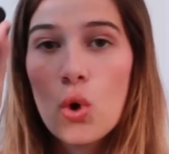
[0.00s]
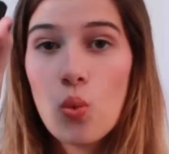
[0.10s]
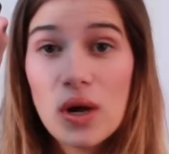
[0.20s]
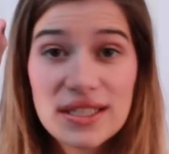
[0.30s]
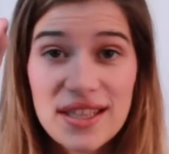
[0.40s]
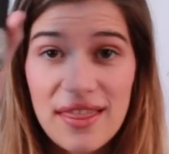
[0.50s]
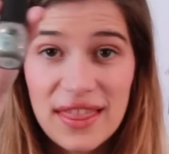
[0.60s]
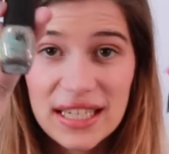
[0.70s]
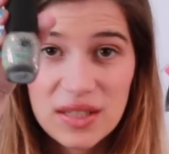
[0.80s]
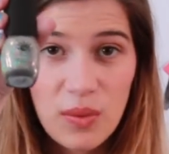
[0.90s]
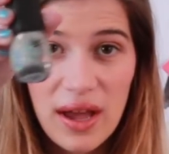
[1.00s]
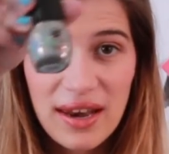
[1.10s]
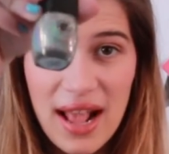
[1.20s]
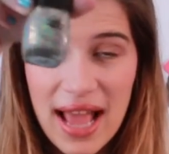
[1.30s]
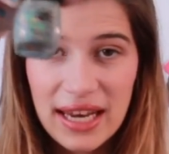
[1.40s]
was this
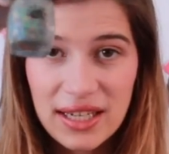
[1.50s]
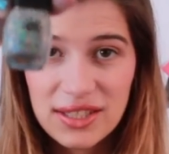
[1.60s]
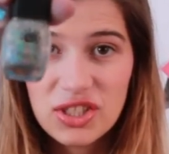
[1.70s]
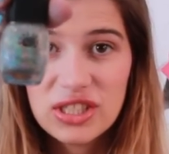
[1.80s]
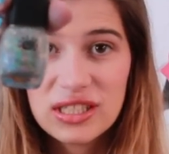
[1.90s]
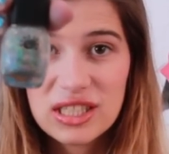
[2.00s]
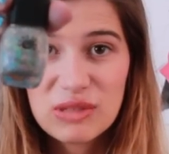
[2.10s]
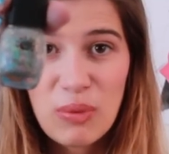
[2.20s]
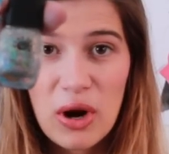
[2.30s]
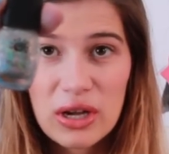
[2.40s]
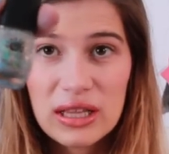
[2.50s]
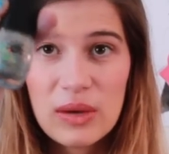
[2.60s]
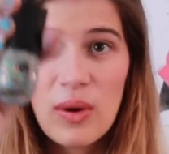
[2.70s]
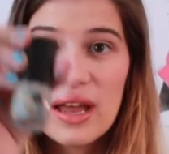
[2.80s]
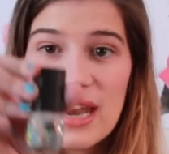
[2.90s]
one, and it is just a sparkly
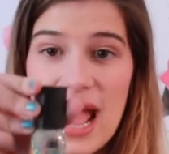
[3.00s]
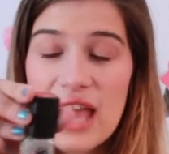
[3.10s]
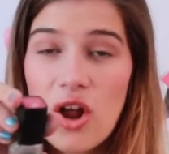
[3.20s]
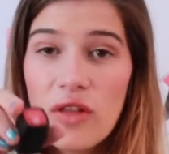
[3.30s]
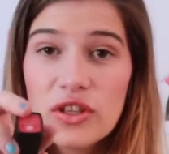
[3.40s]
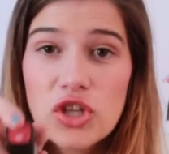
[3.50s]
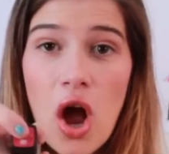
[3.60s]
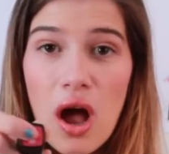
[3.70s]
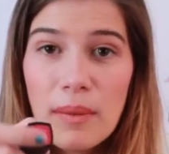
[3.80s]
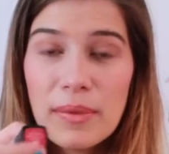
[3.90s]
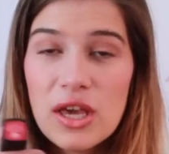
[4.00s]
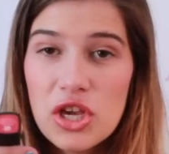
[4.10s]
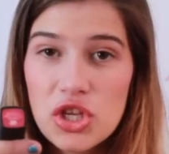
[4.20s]
one, and on the top